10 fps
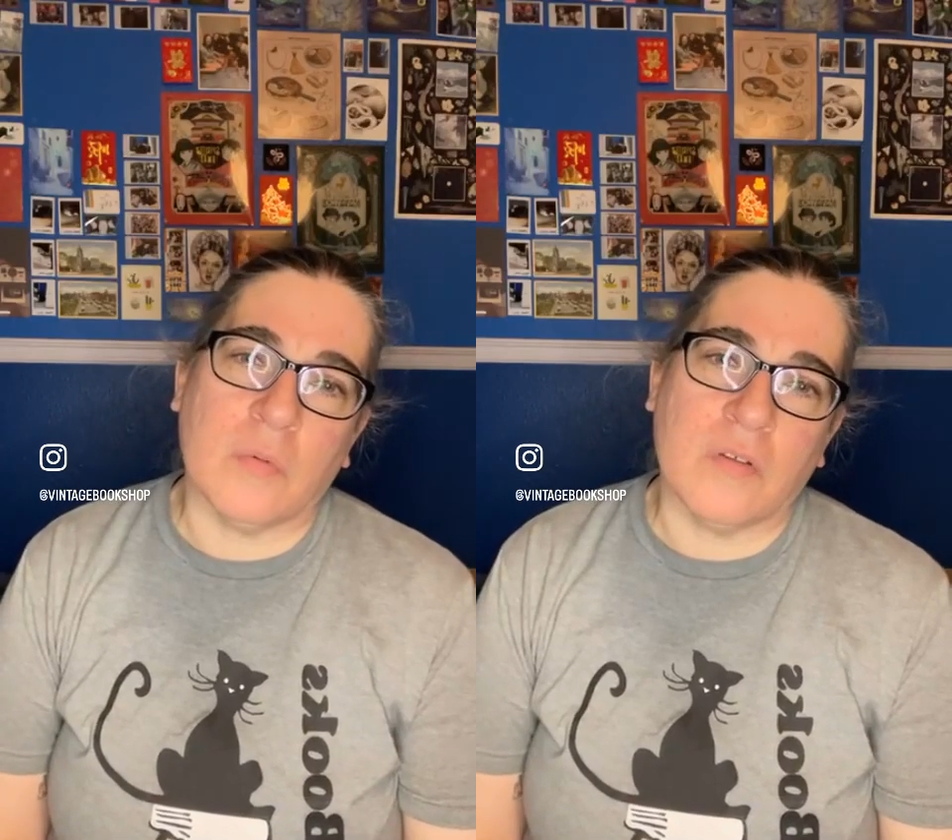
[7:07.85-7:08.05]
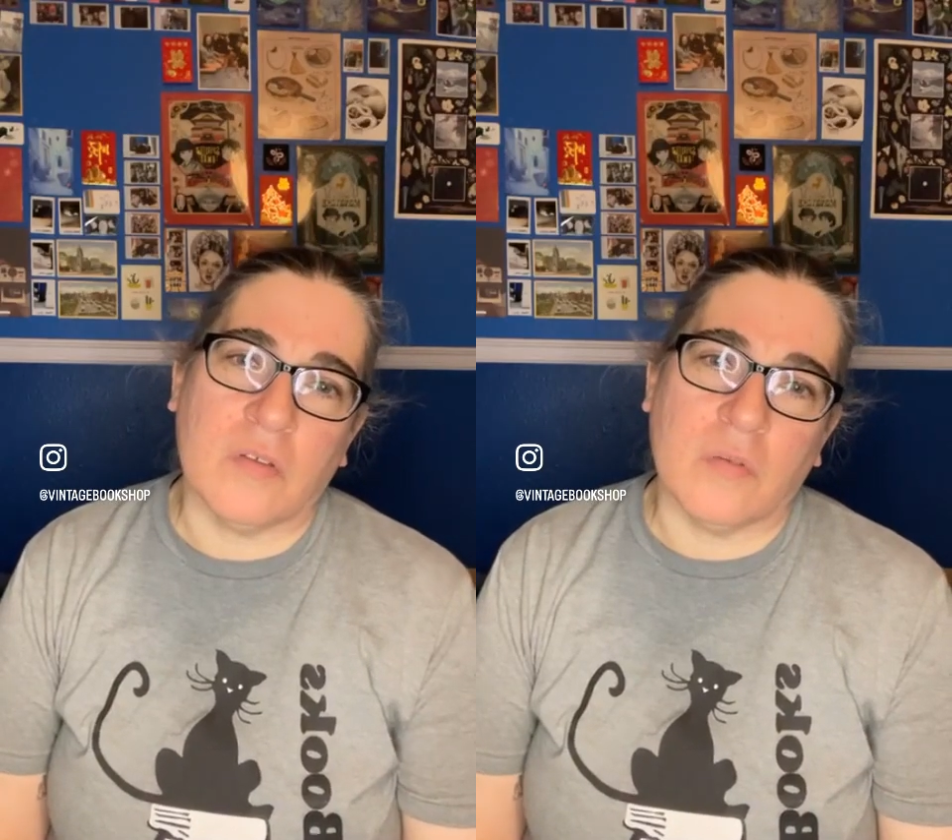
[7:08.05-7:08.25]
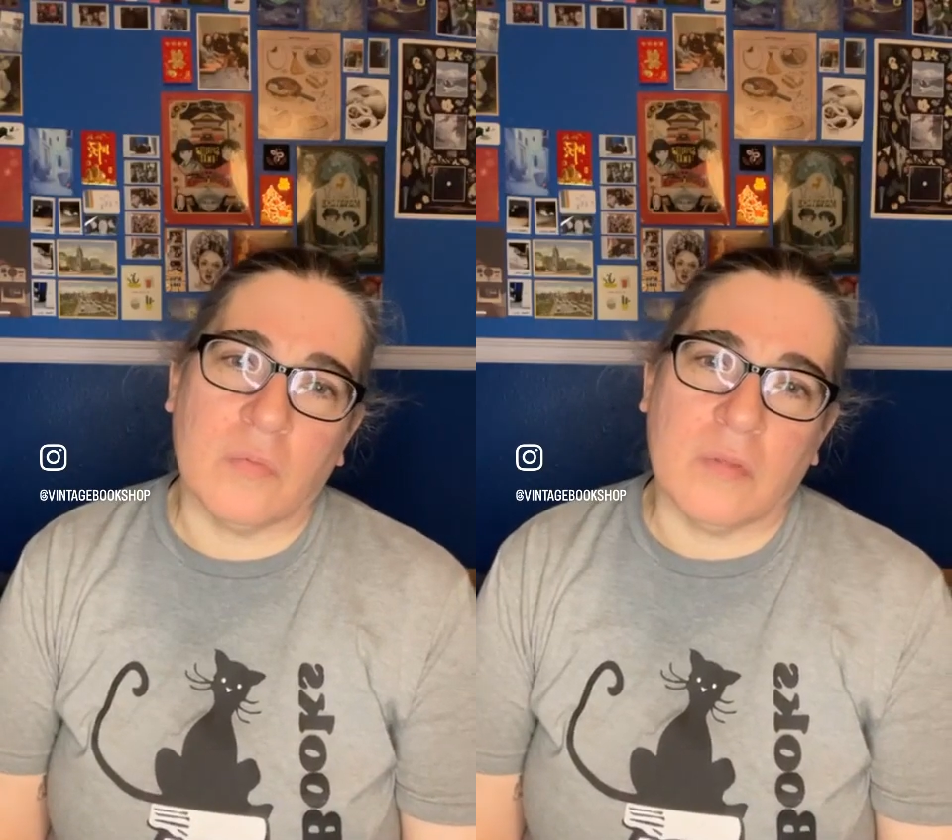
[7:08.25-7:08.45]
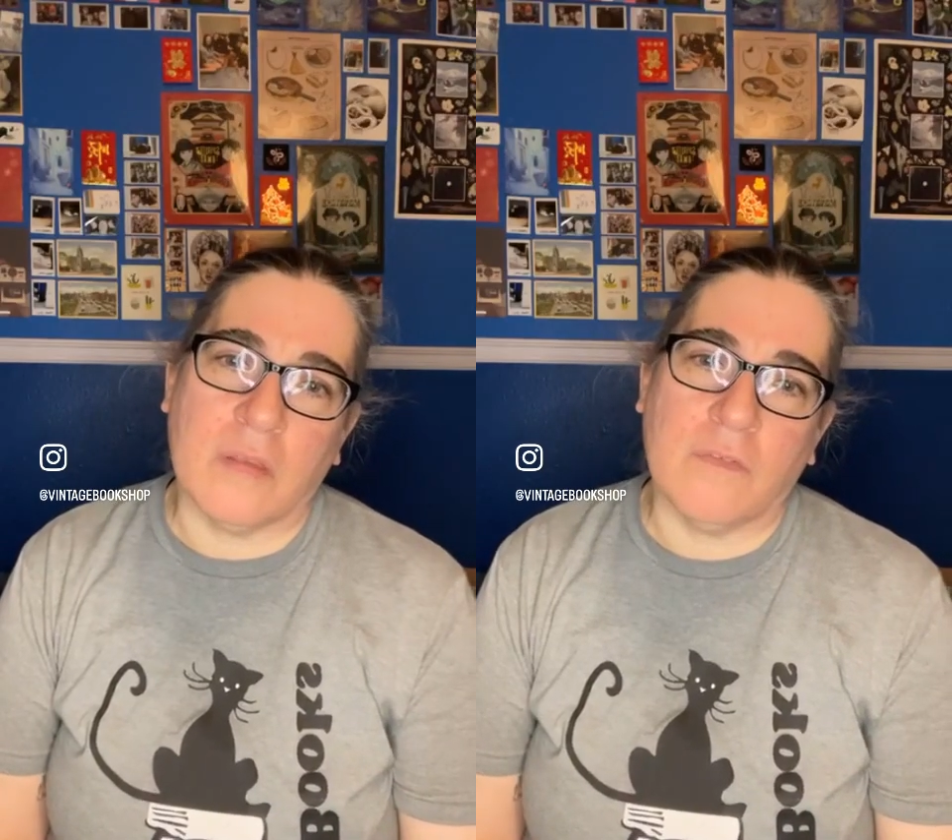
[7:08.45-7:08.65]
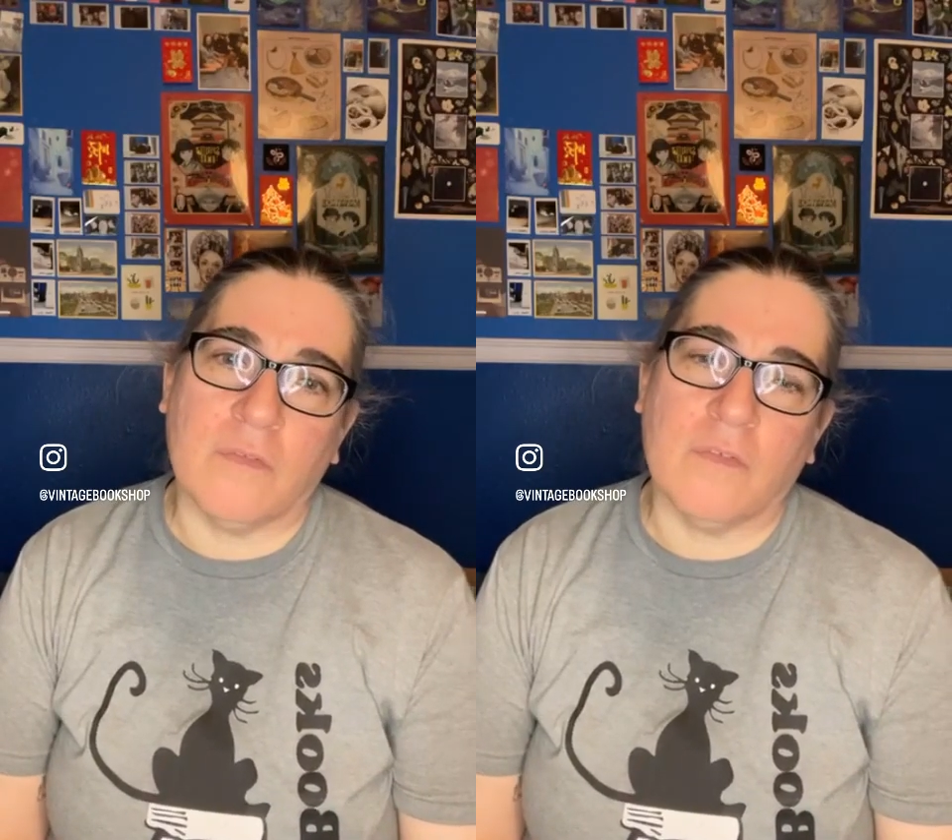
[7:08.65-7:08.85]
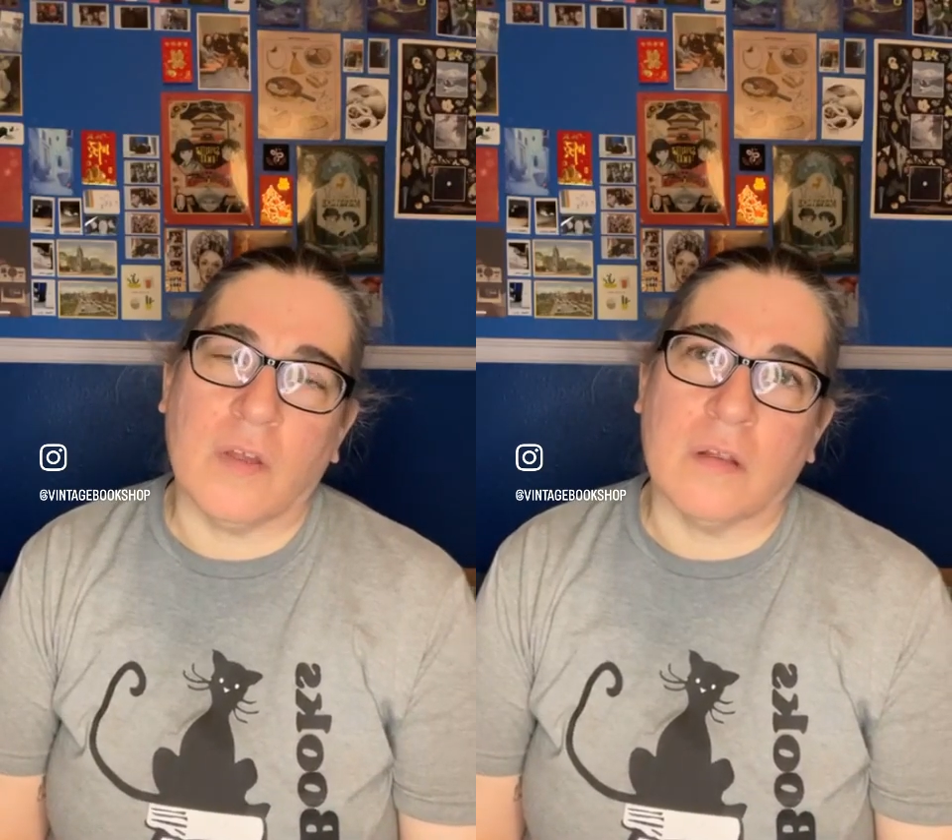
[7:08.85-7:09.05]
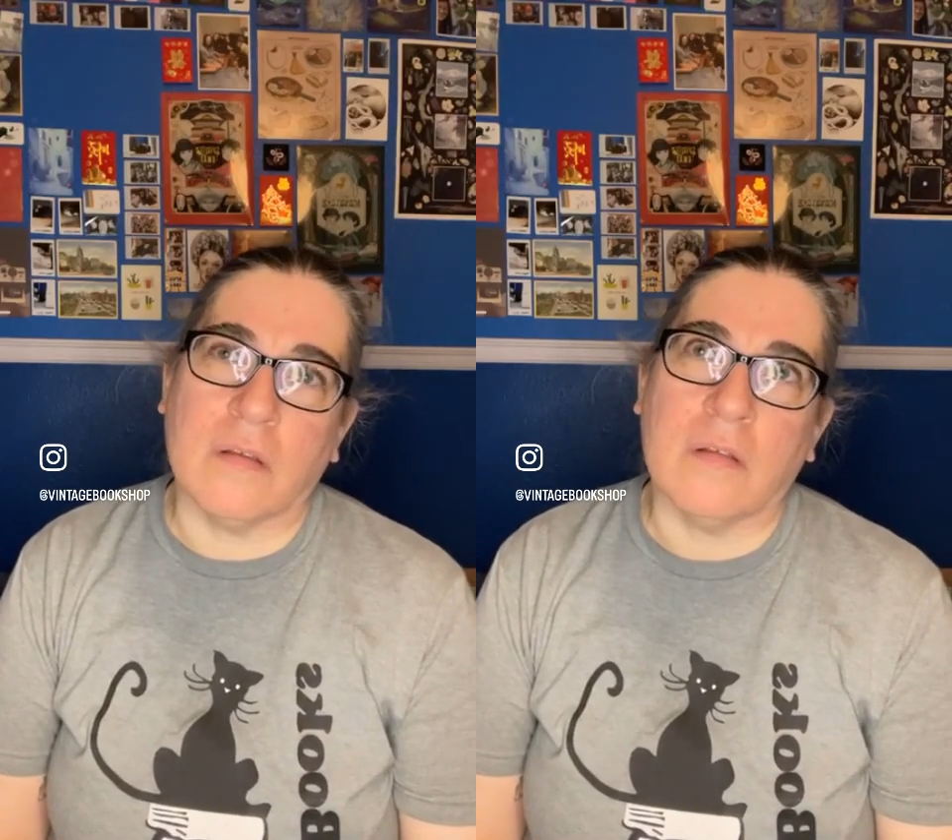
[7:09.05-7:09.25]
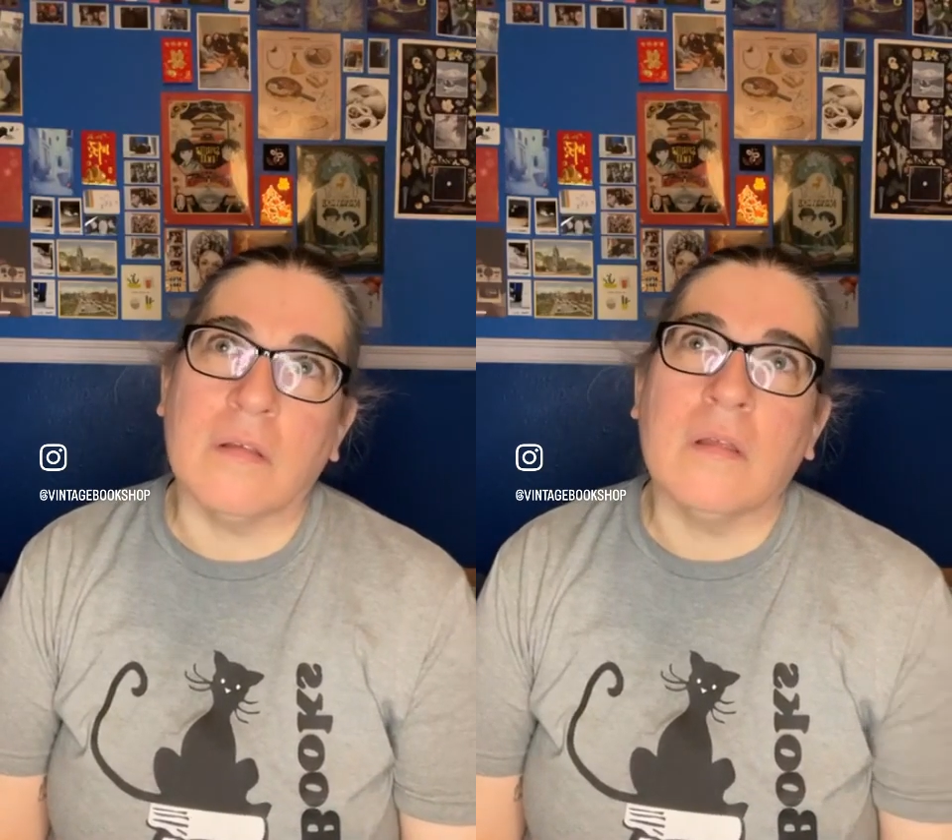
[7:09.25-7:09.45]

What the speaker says: which is a really fun